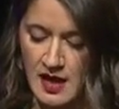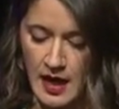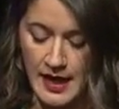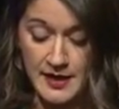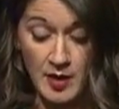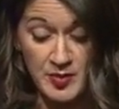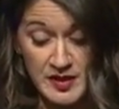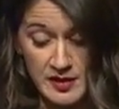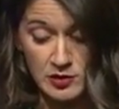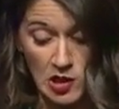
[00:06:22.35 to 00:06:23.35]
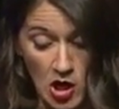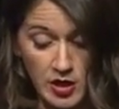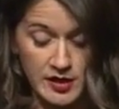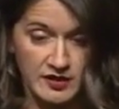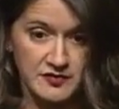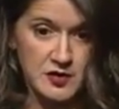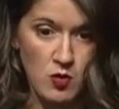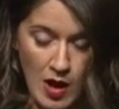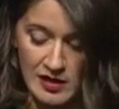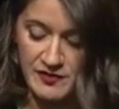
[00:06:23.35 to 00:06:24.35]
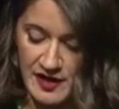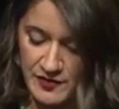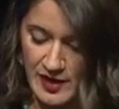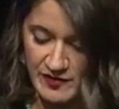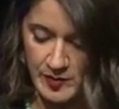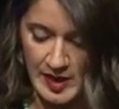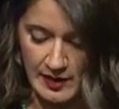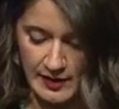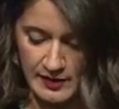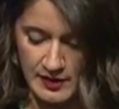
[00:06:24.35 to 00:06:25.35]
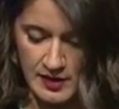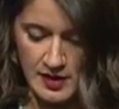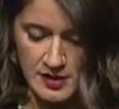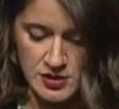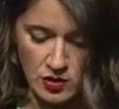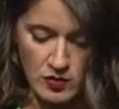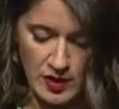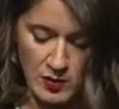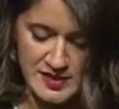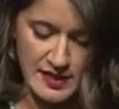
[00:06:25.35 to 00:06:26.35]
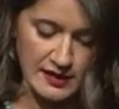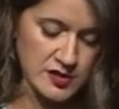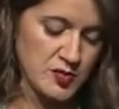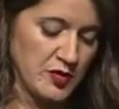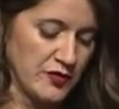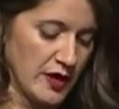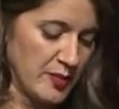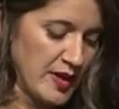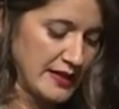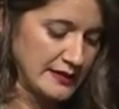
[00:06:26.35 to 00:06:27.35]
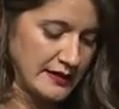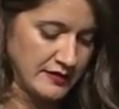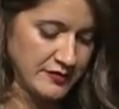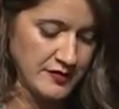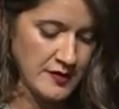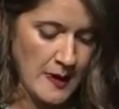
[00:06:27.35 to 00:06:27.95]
I had not been there long enough to qualify for FMLA, so I wasn't eligible for unpaid leave.